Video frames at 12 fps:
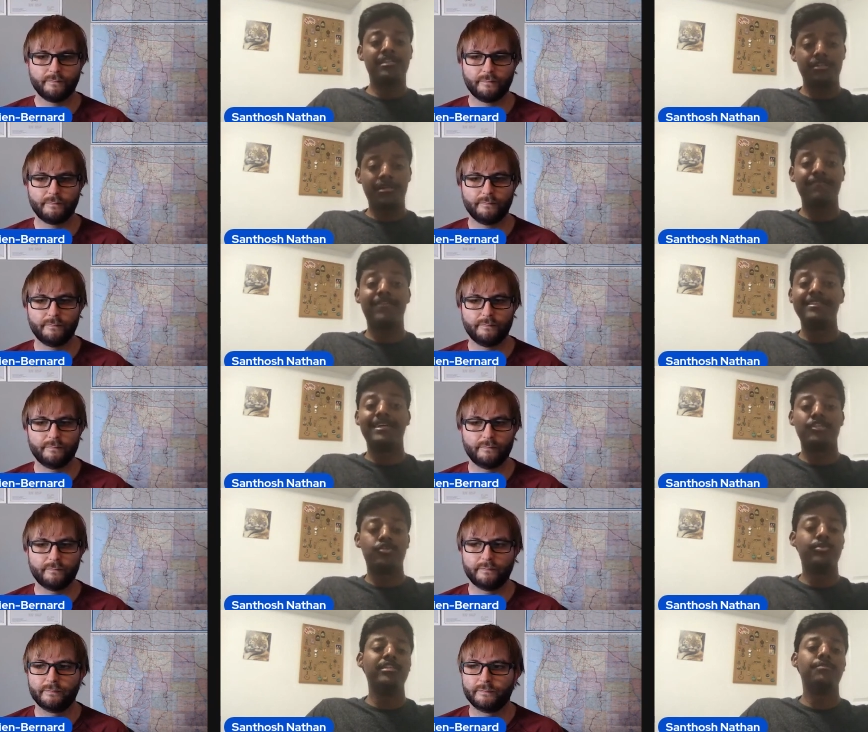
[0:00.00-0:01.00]
Speaker 1: until I find that
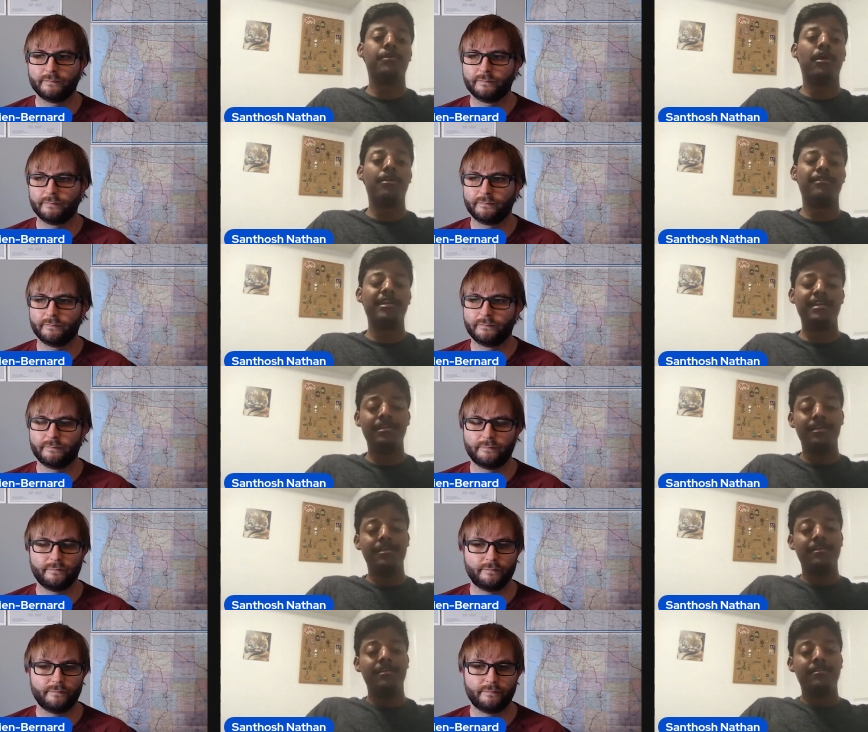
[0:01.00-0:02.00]
sweet spot, right?
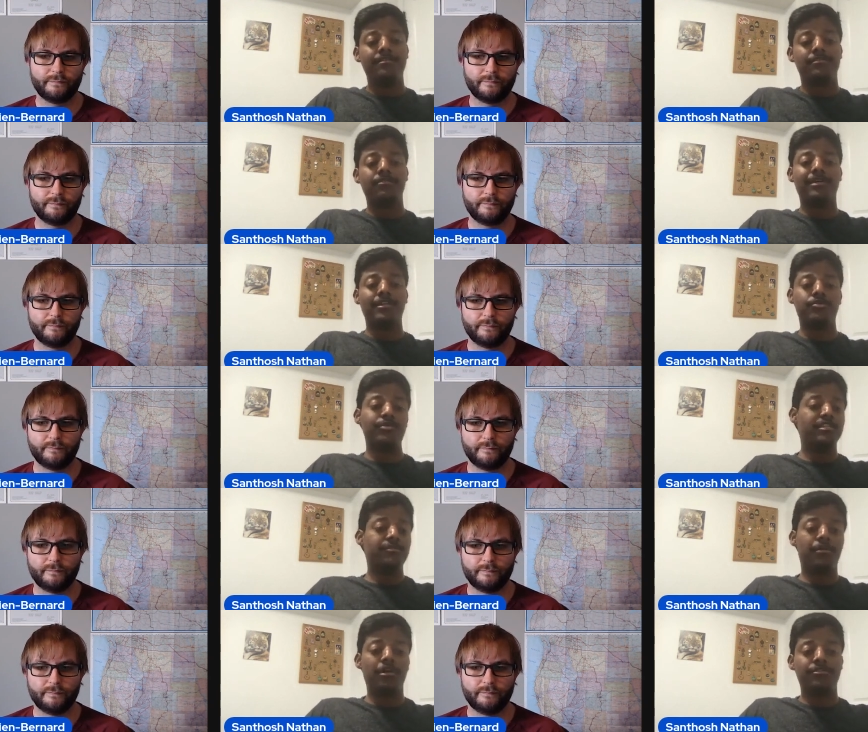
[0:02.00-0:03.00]
So that
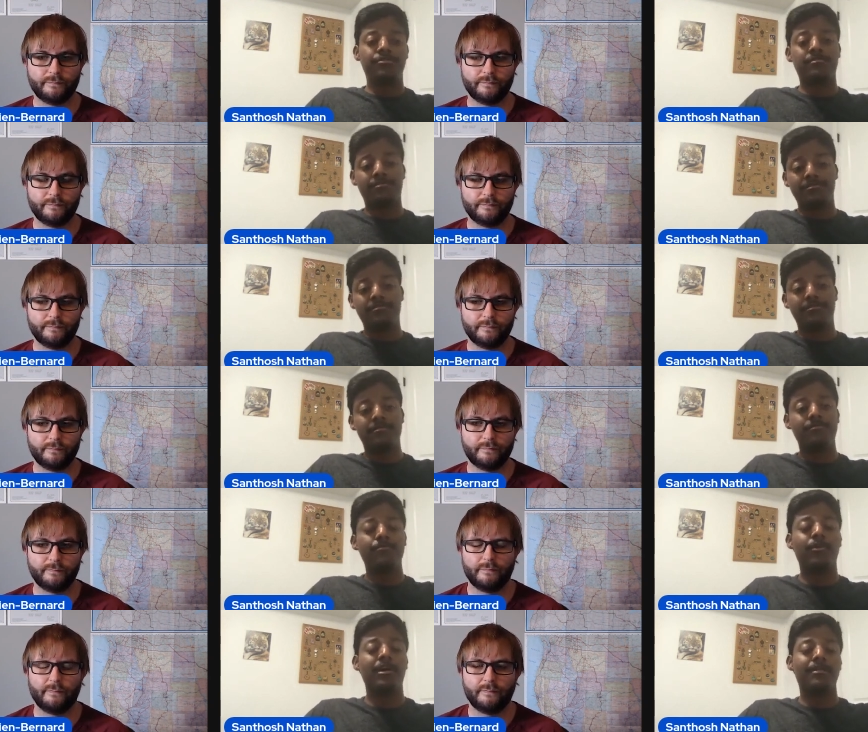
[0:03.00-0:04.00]
sweet spot's
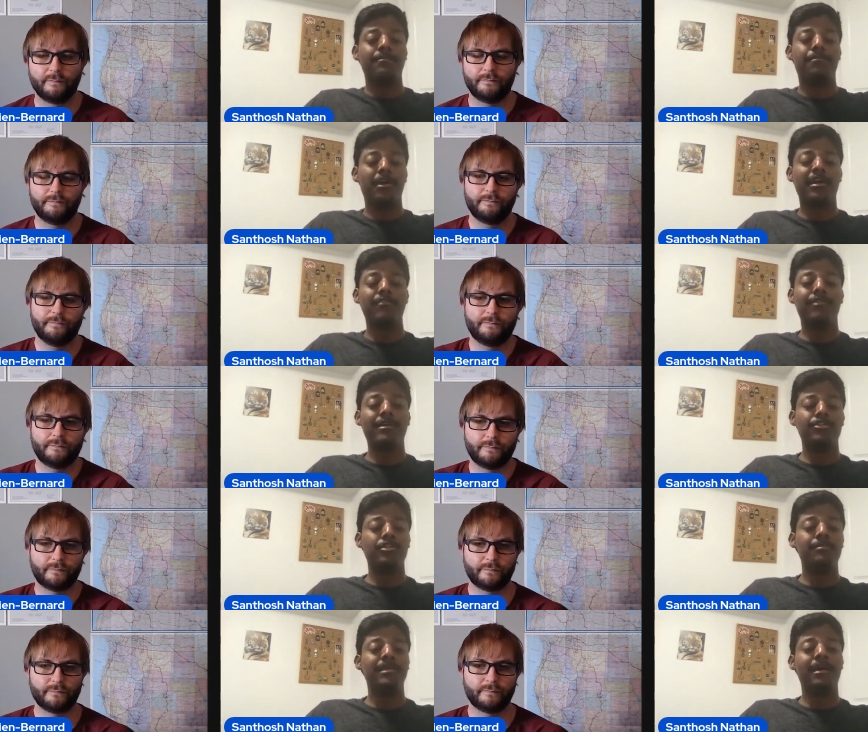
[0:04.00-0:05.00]
what market rent
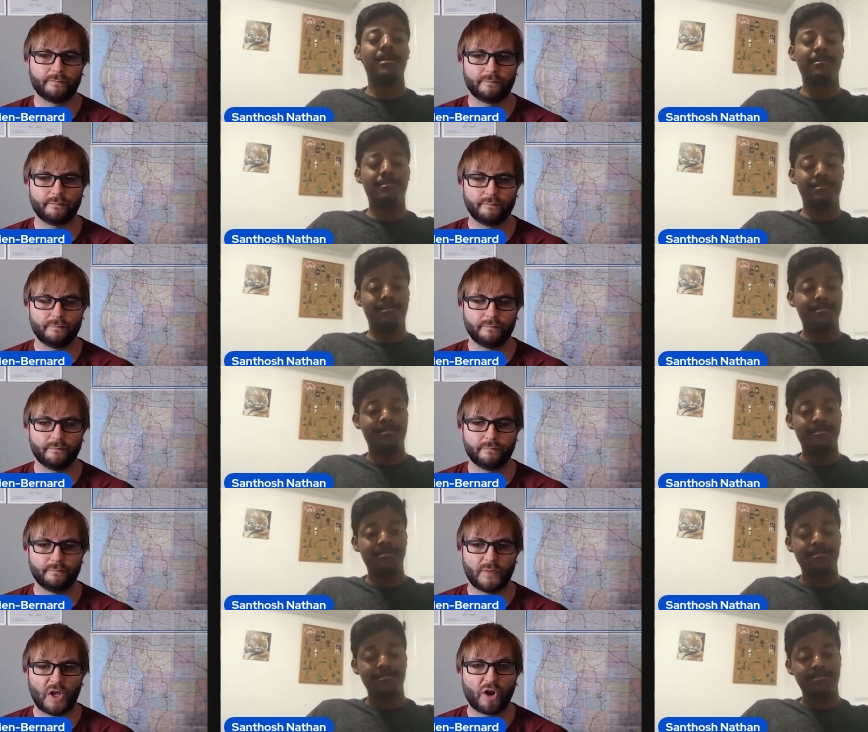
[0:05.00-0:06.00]
should be at.
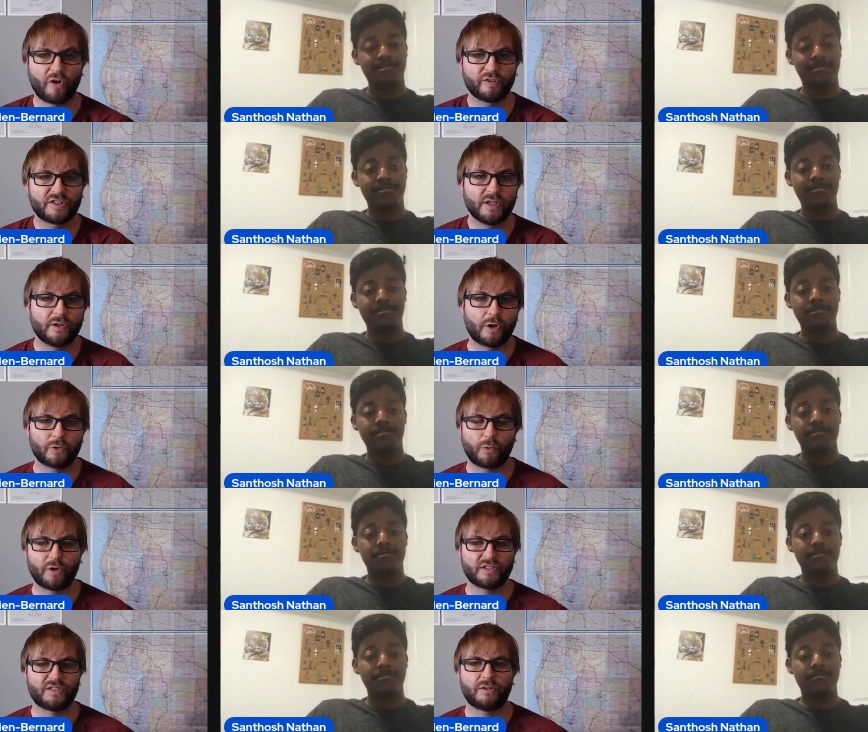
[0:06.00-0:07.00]
Speaker 2: And obviously, you don't
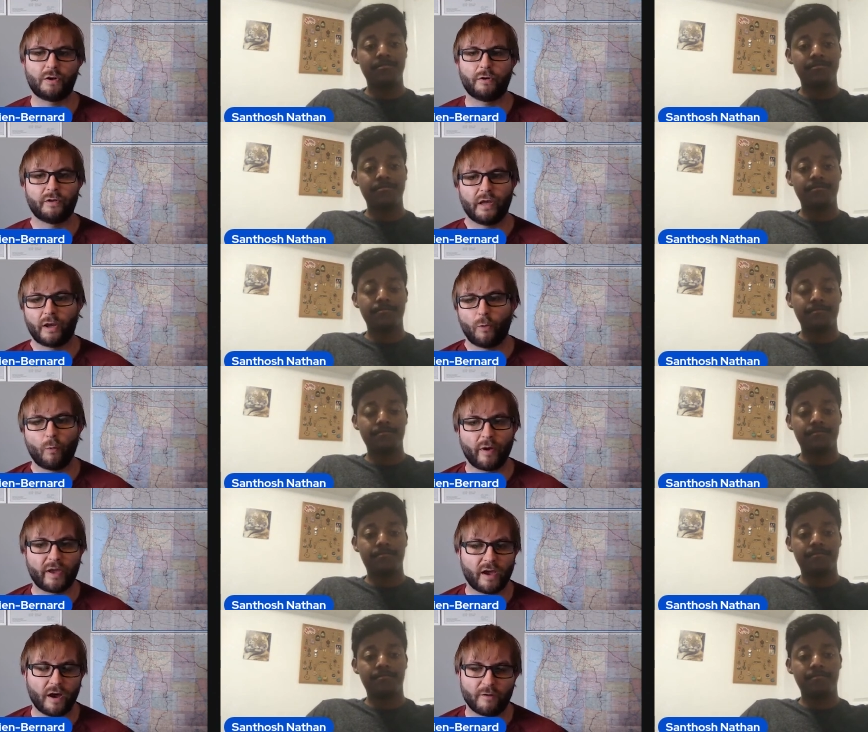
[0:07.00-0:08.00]
want to start like
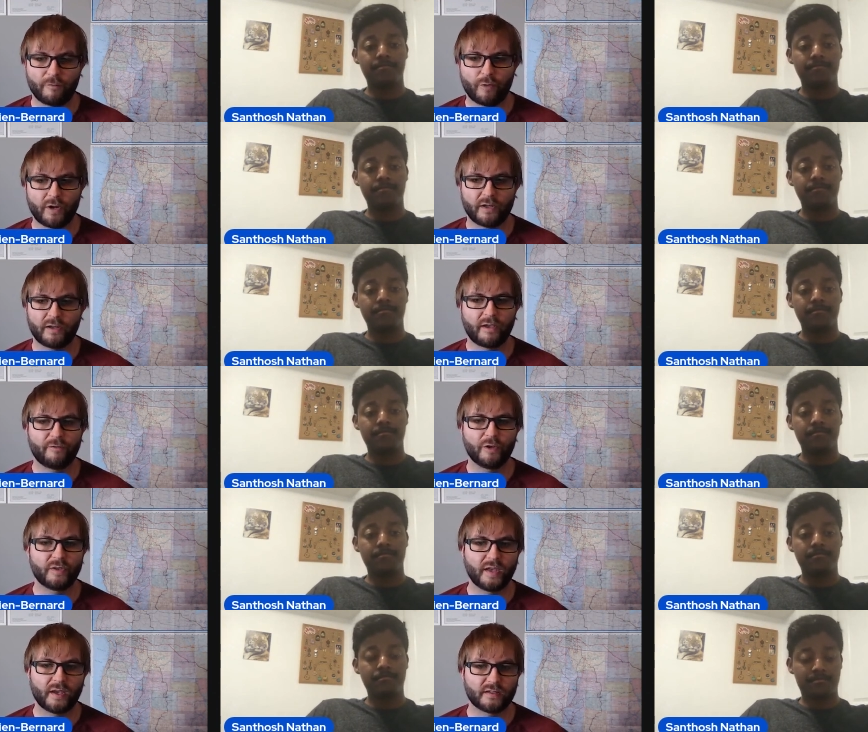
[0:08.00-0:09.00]
way off, right? Like if
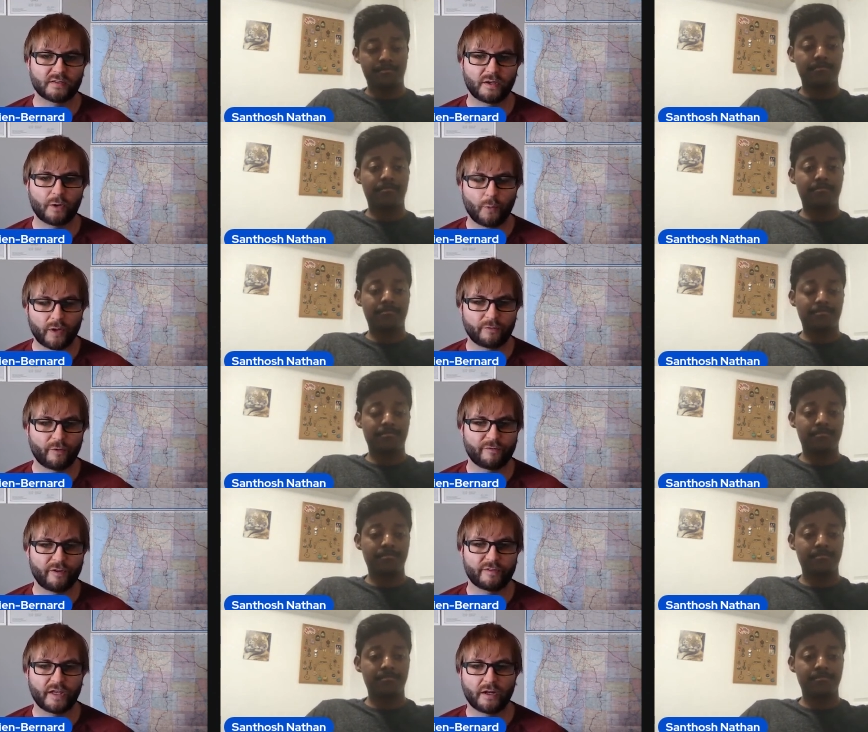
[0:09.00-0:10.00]
you think it's going to rent for
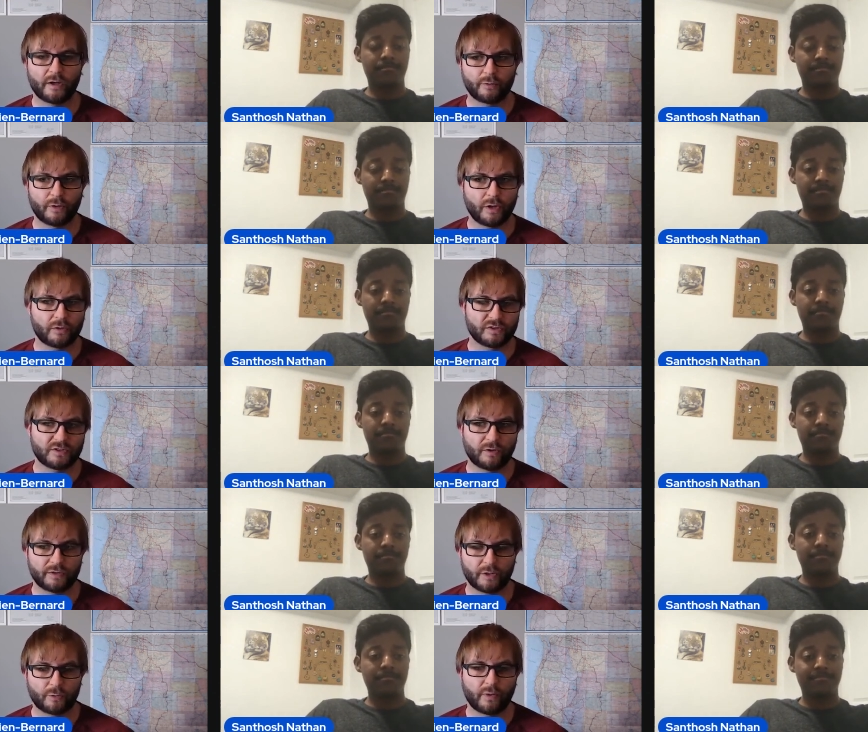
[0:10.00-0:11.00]
fifteen hundred, don't
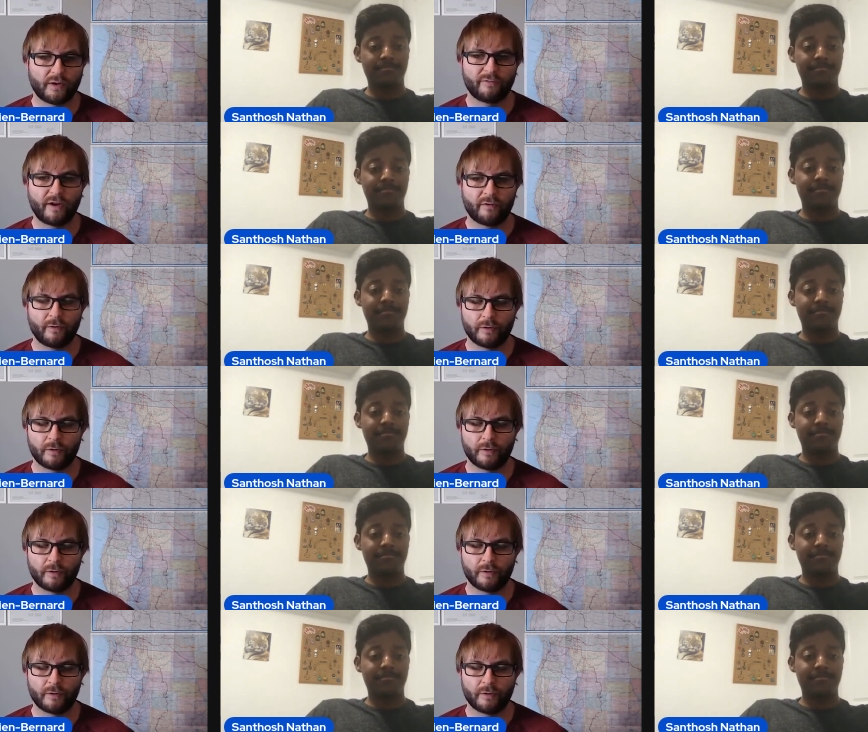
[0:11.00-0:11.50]
start at twenty five